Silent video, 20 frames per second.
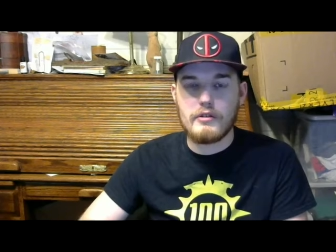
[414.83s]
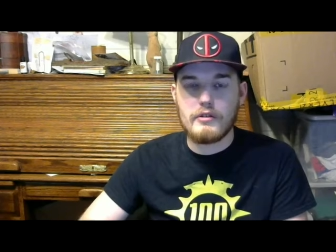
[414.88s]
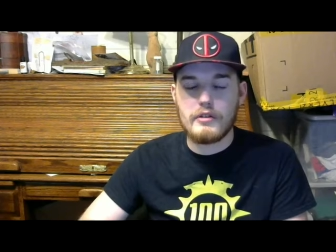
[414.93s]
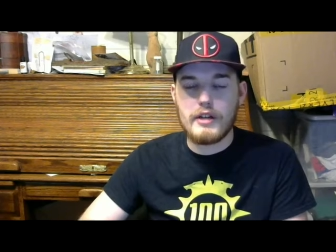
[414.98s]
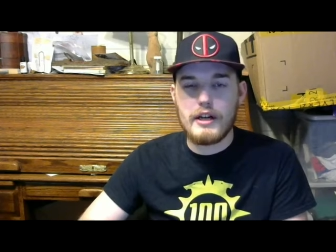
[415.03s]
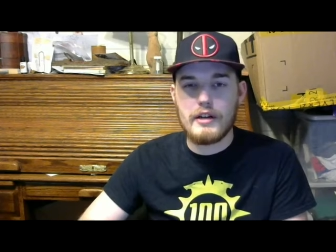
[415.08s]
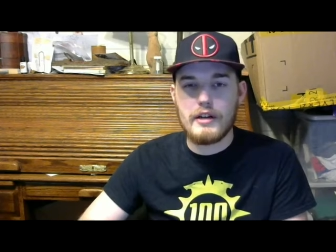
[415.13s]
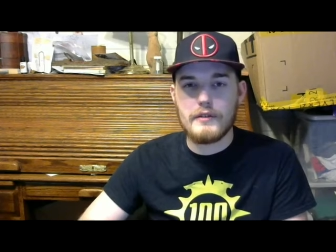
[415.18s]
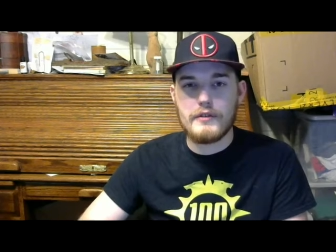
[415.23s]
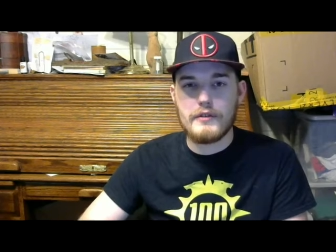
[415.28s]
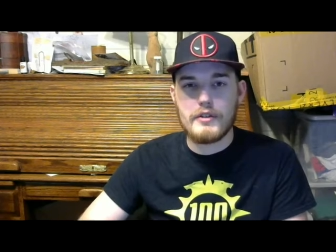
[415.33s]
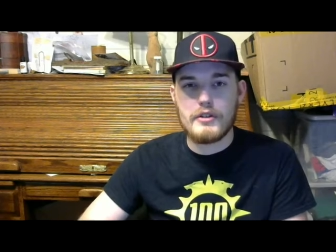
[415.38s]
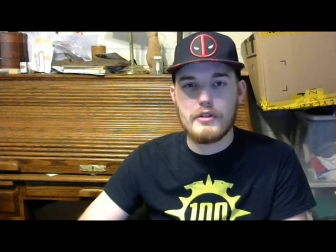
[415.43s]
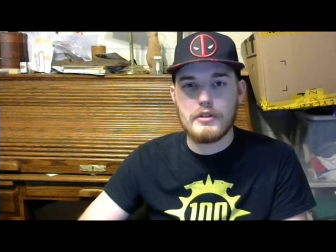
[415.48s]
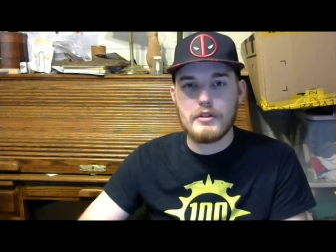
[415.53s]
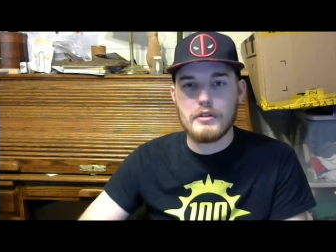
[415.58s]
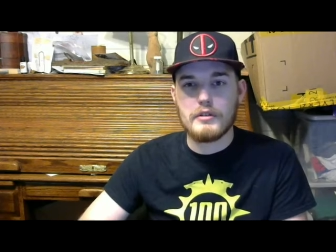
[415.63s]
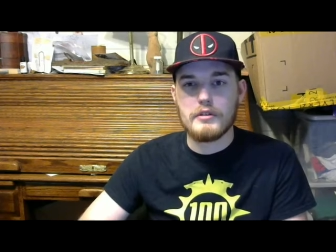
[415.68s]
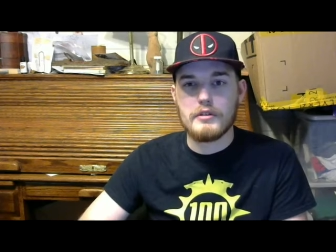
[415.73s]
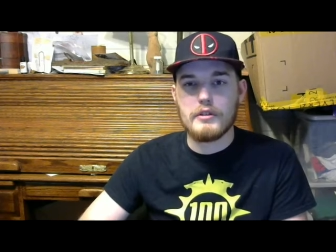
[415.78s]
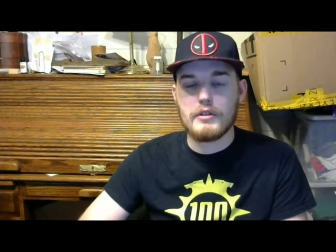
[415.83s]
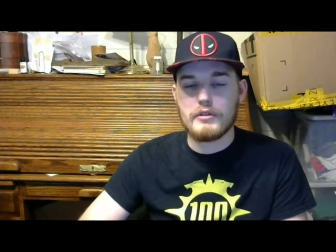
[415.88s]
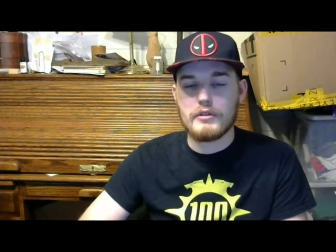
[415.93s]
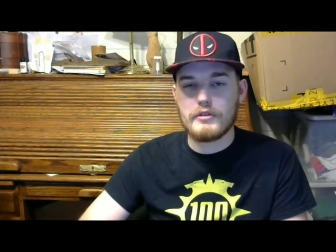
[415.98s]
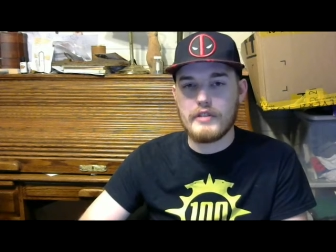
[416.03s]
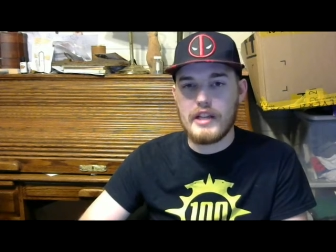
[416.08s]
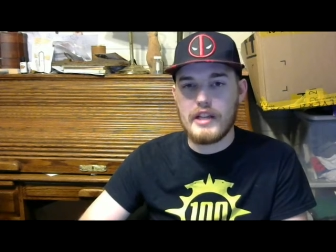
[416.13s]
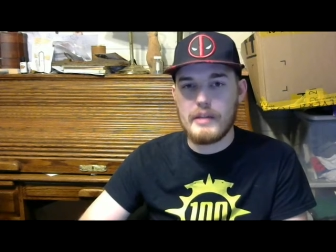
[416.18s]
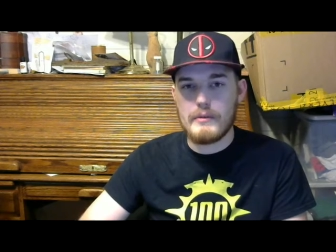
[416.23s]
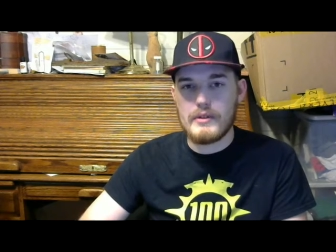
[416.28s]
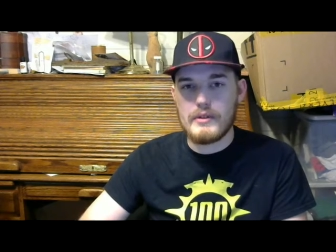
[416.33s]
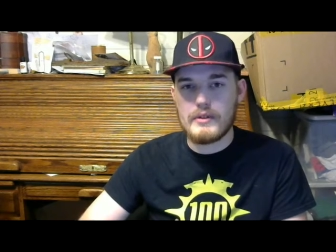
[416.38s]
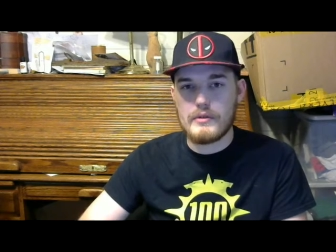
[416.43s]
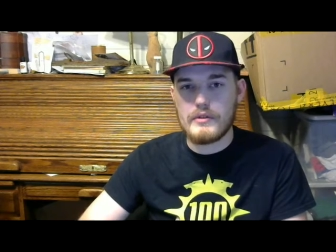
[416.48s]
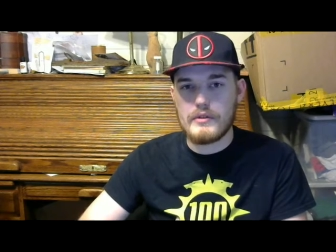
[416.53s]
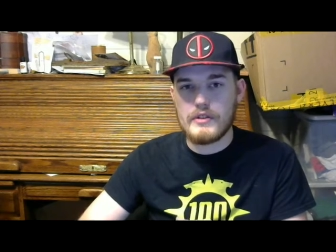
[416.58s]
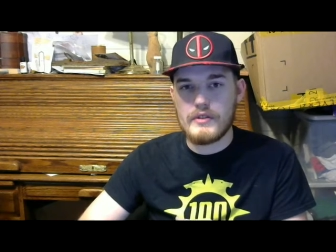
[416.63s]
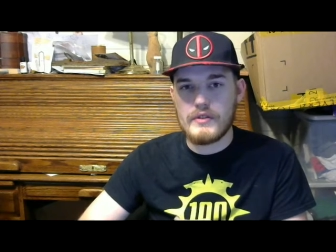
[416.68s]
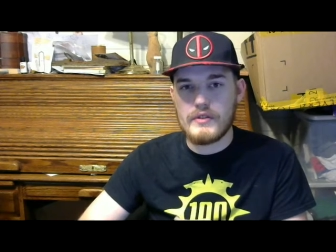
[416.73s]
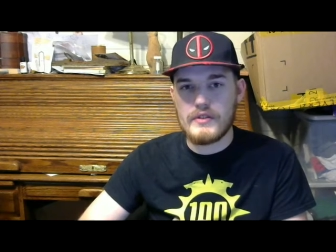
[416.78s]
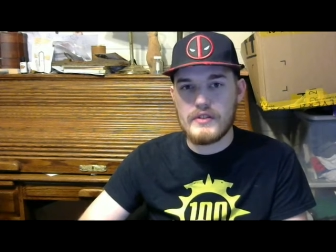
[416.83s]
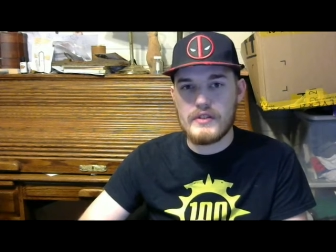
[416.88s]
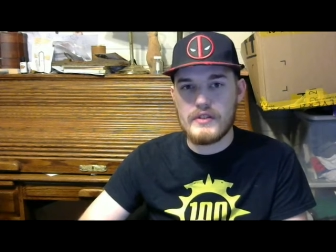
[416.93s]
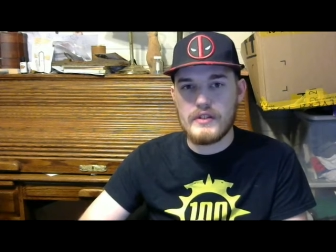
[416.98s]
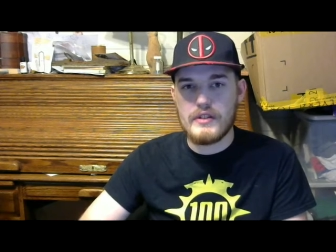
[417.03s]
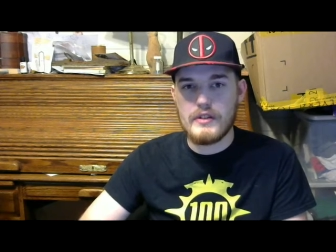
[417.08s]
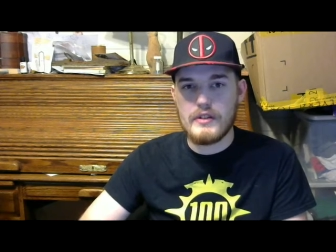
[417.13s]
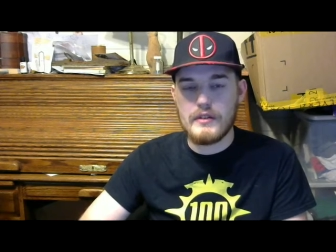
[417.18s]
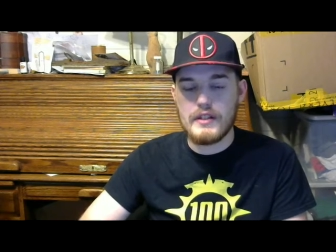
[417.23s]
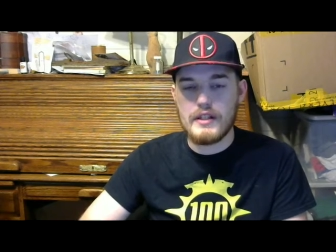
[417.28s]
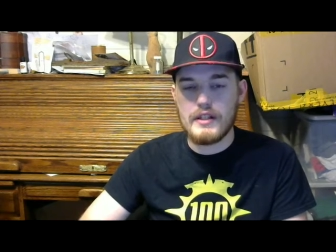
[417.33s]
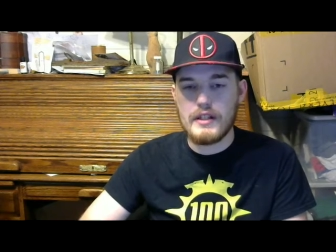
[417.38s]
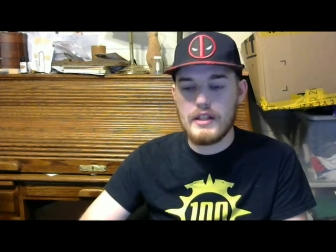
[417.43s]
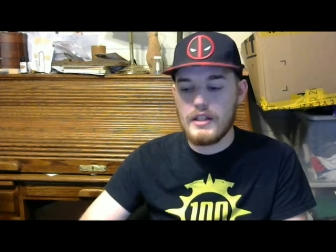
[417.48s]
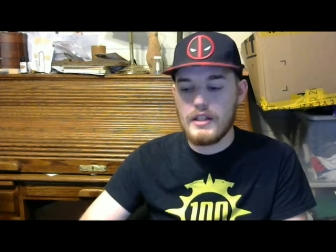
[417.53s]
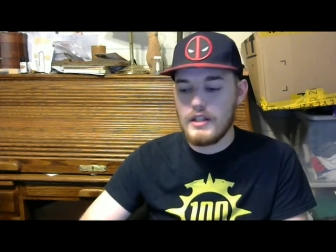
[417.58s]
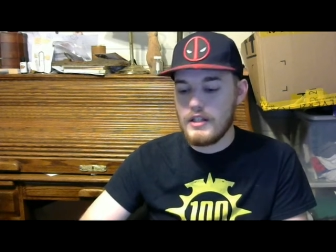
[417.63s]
or however your local gaming store chooses to do it.